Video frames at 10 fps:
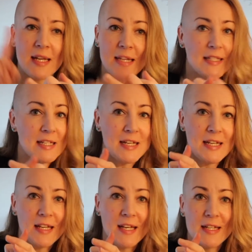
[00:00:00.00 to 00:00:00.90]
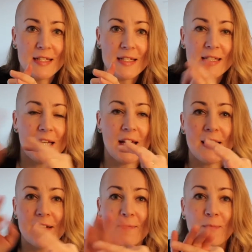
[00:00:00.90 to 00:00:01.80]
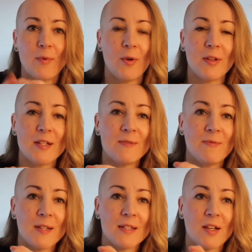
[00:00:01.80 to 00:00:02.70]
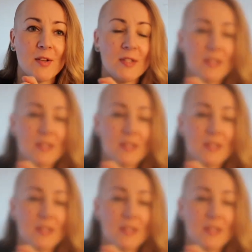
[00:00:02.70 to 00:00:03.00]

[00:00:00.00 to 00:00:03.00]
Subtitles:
NDEs and all this fun good